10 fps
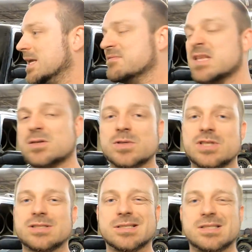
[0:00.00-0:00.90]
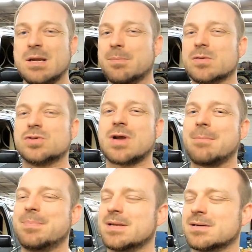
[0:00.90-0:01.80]
If this was just a simple
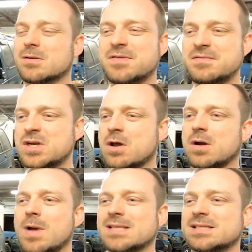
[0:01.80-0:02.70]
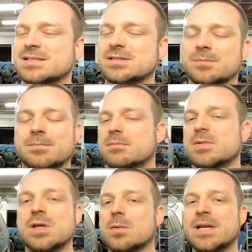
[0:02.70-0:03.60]
drop-in little 1500 watt system,
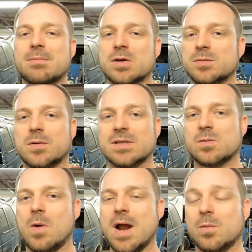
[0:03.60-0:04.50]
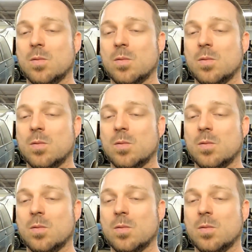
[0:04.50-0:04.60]
you don't need multiple runs of wire.